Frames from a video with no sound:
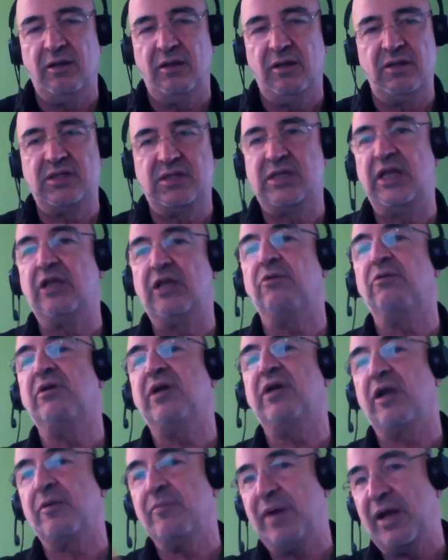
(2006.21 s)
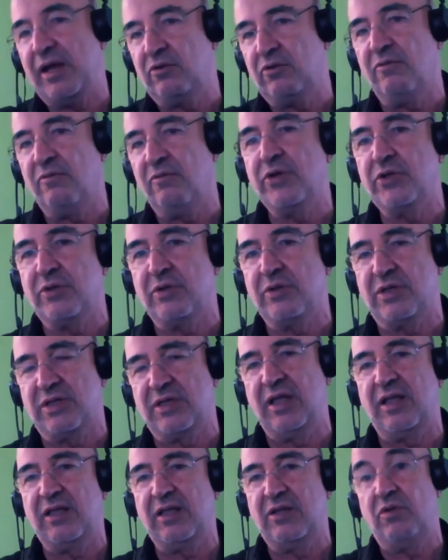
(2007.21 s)
silicon carbide converters,
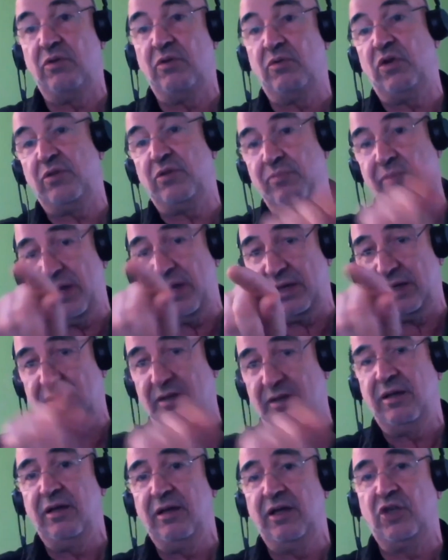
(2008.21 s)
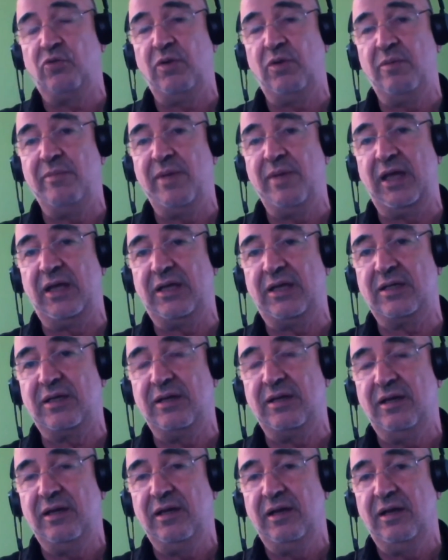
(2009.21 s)
then it will make
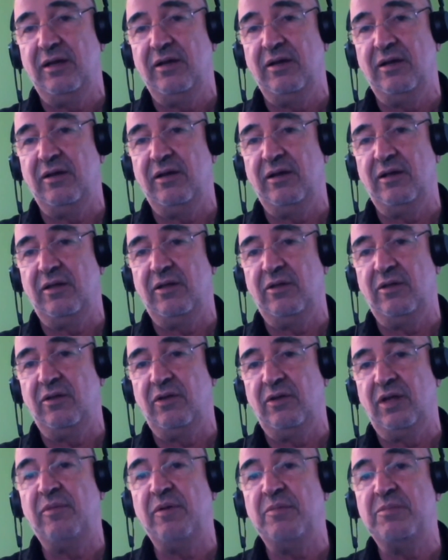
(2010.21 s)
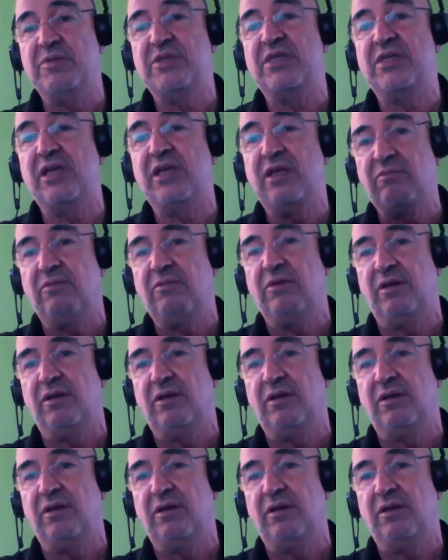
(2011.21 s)
the MMC